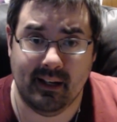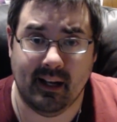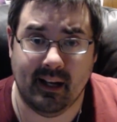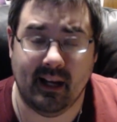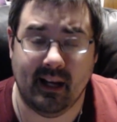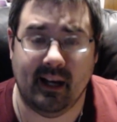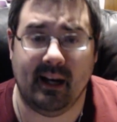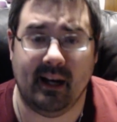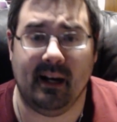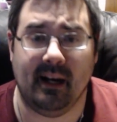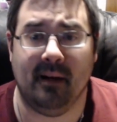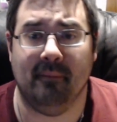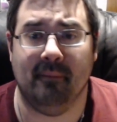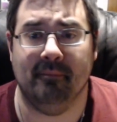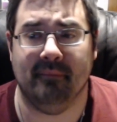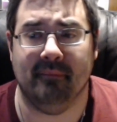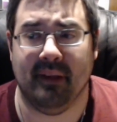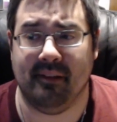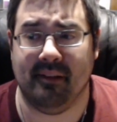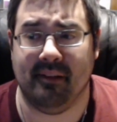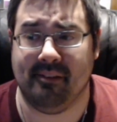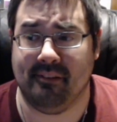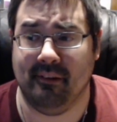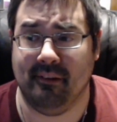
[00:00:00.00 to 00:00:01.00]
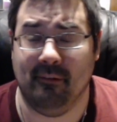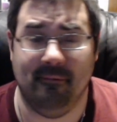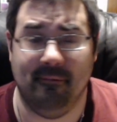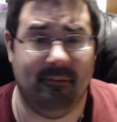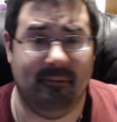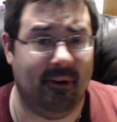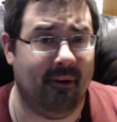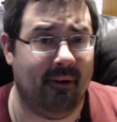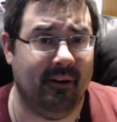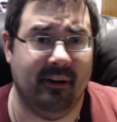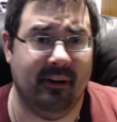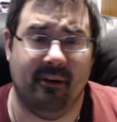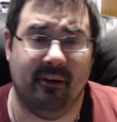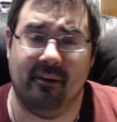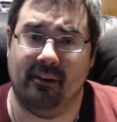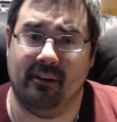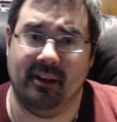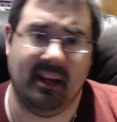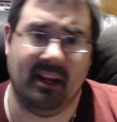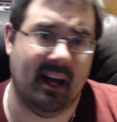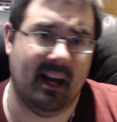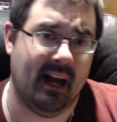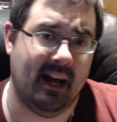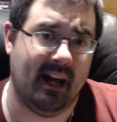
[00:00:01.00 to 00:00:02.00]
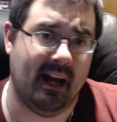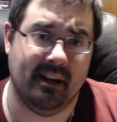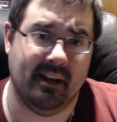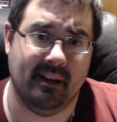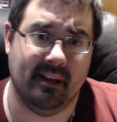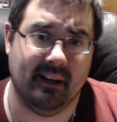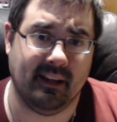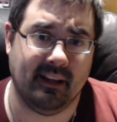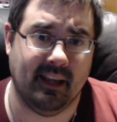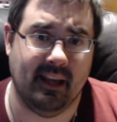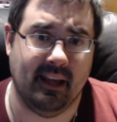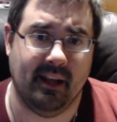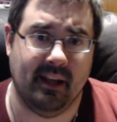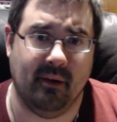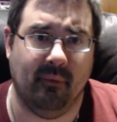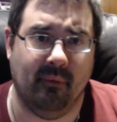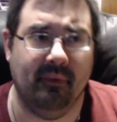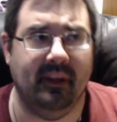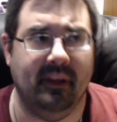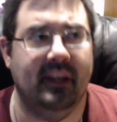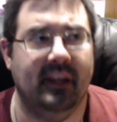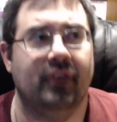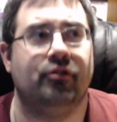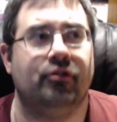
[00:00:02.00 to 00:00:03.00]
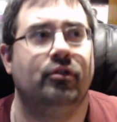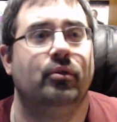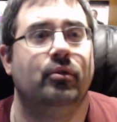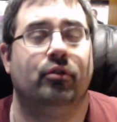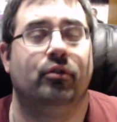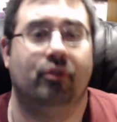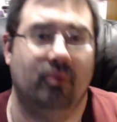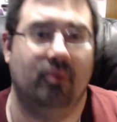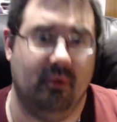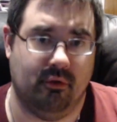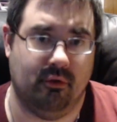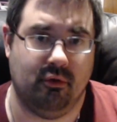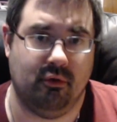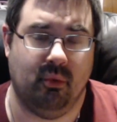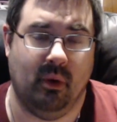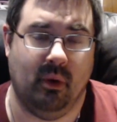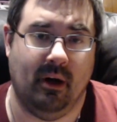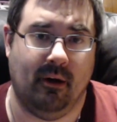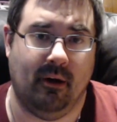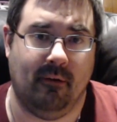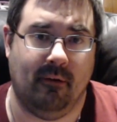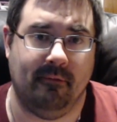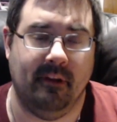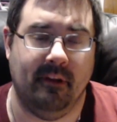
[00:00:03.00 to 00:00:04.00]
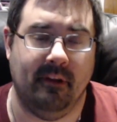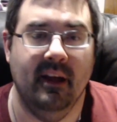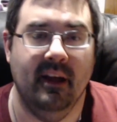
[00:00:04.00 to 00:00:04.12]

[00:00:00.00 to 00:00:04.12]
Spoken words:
It's still very early on. Again, only issue 2 of 12.